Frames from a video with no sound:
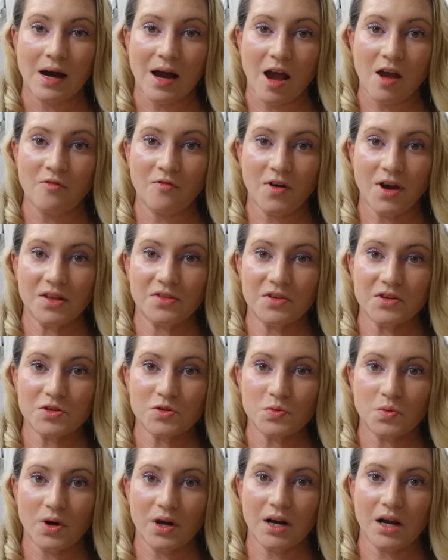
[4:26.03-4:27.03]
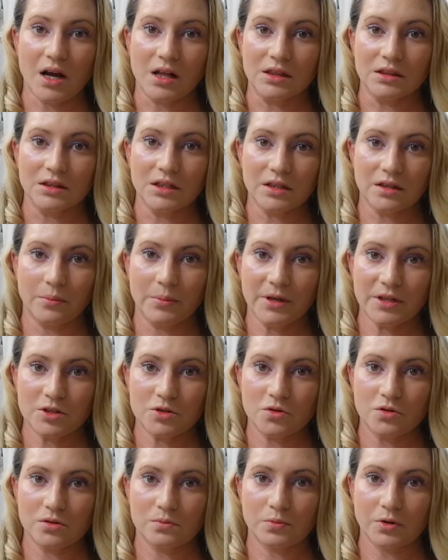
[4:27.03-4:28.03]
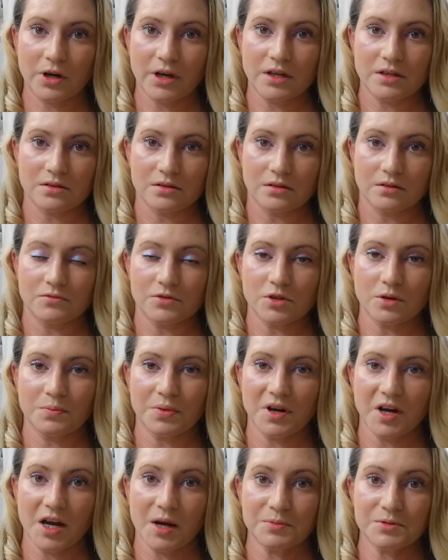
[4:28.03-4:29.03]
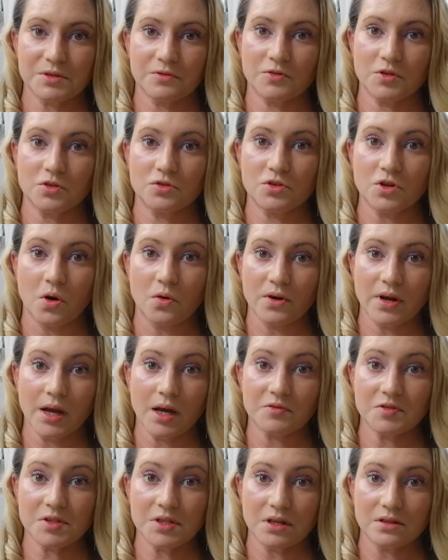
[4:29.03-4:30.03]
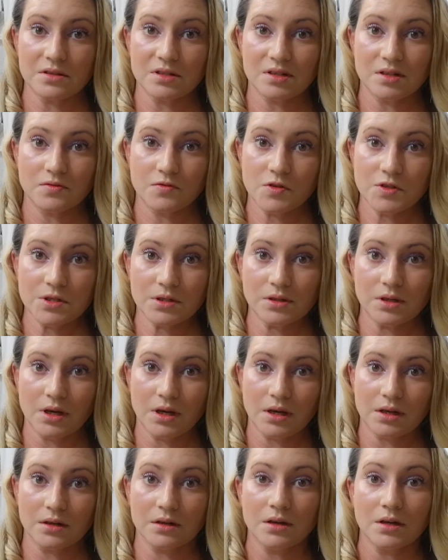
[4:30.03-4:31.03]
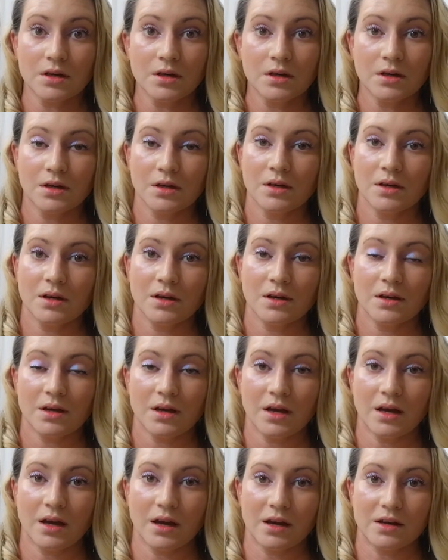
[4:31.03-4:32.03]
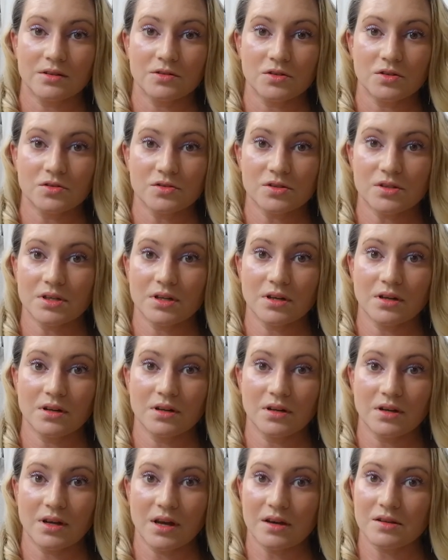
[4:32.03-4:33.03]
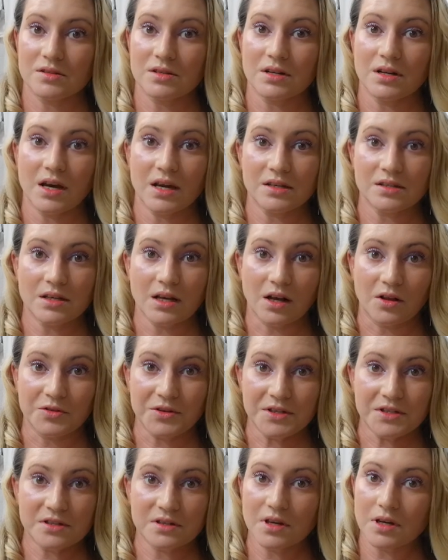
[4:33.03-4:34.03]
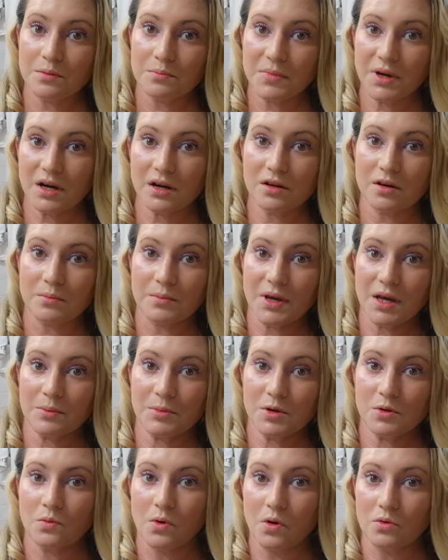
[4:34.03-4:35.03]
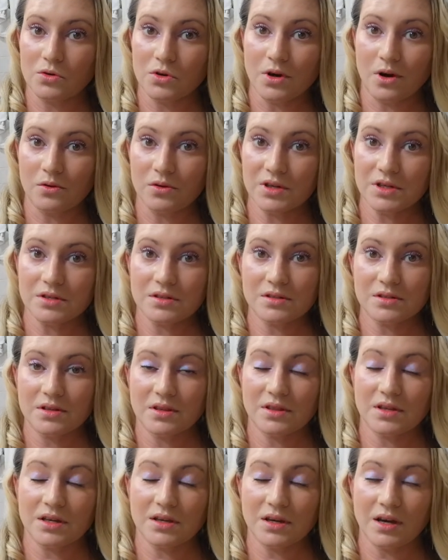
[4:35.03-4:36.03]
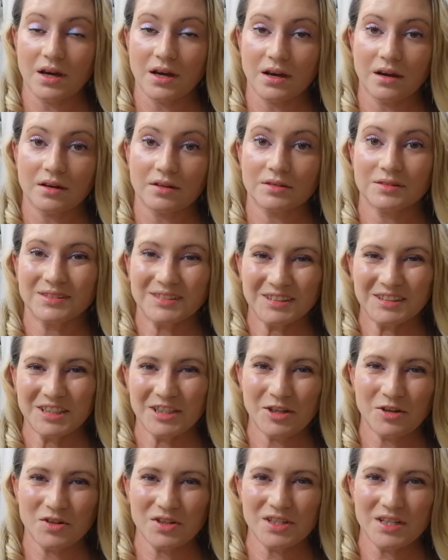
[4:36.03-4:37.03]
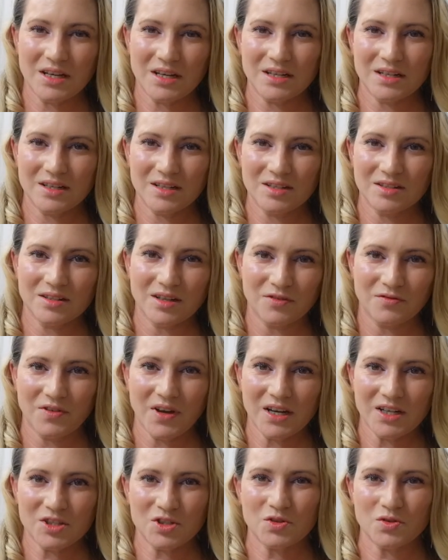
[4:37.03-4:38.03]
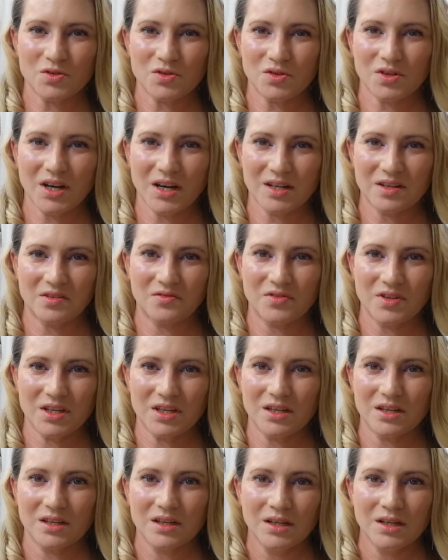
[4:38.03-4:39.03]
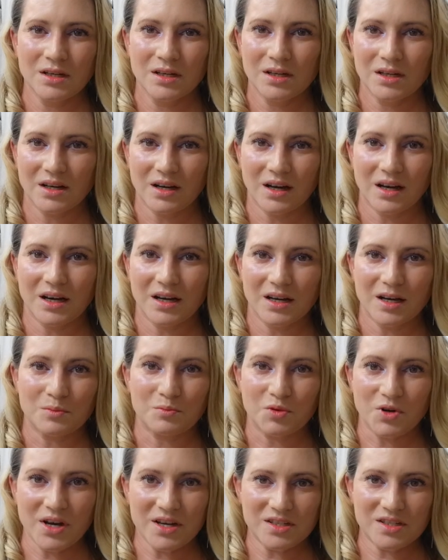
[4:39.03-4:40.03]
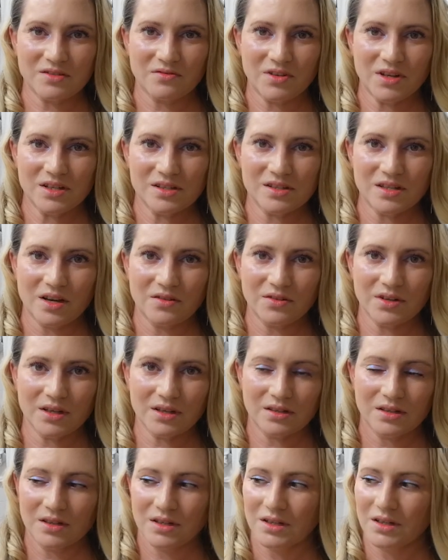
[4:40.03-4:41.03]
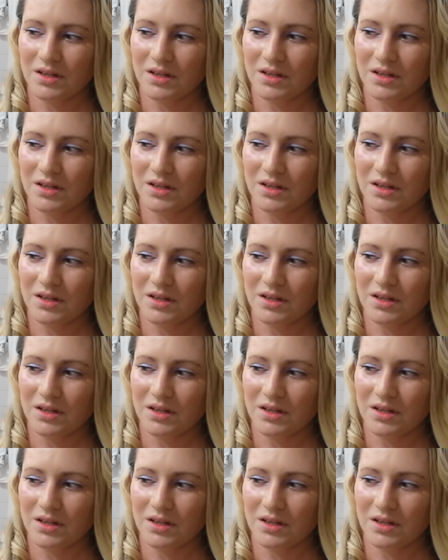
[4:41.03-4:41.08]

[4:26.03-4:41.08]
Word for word: I find this one a little bit too abrasive. So perhaps if you don't have sensitive skin and your skin has a nice healthy skin barrier, maybe you won't notice the uh, irritating effects or kind of the uh, abrasiveness of it.